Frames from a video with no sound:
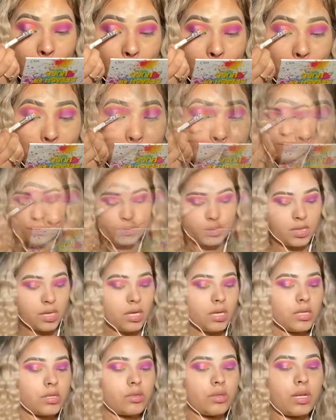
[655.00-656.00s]
Afterwards,
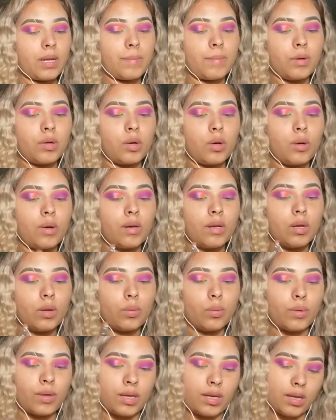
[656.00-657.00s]
so now I'm gonna go in
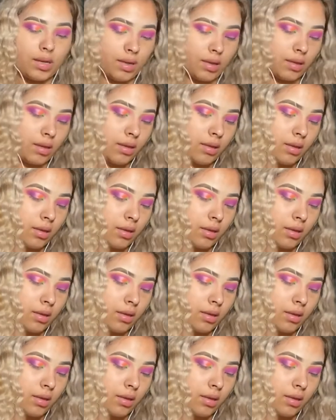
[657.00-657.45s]
with